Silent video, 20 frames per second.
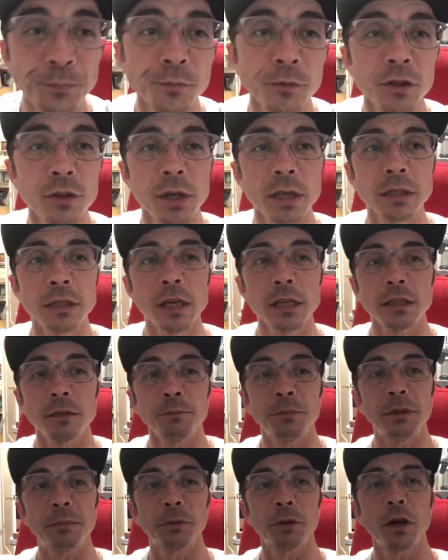So I saw some
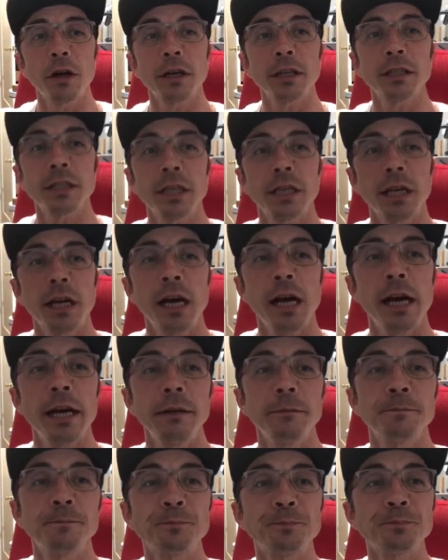people already said hi.
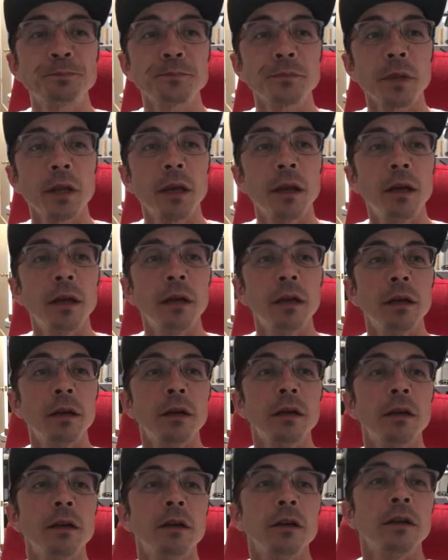
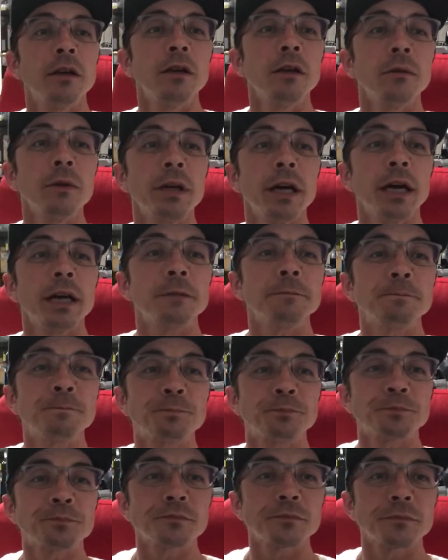We got
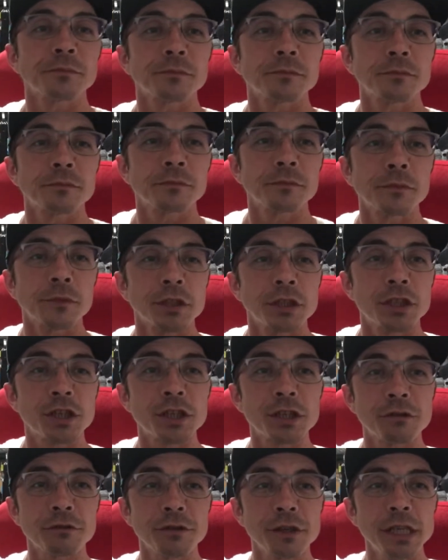
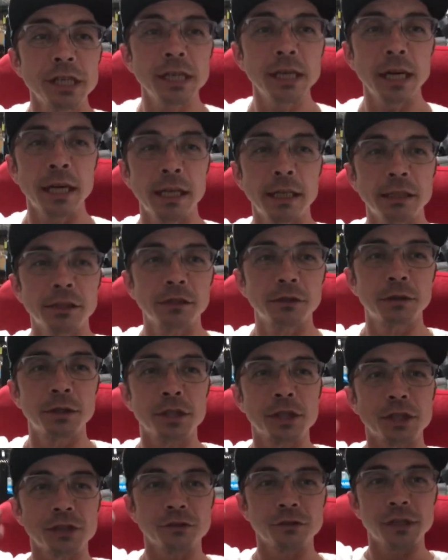Cherie. How you doing,
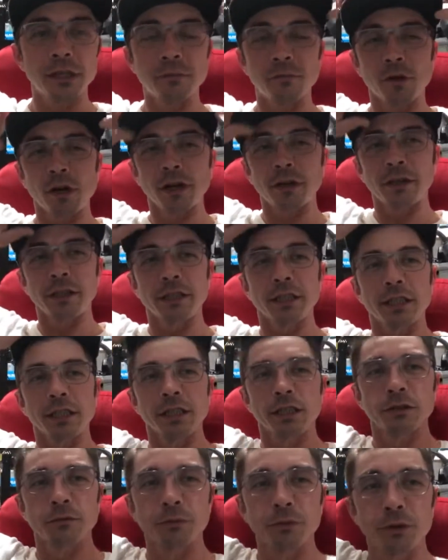Cherie? Margaret's in
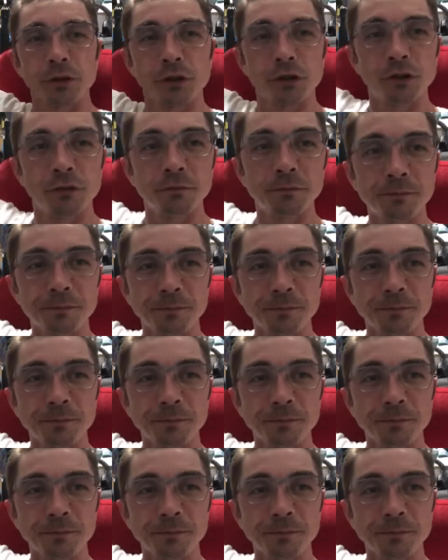the room.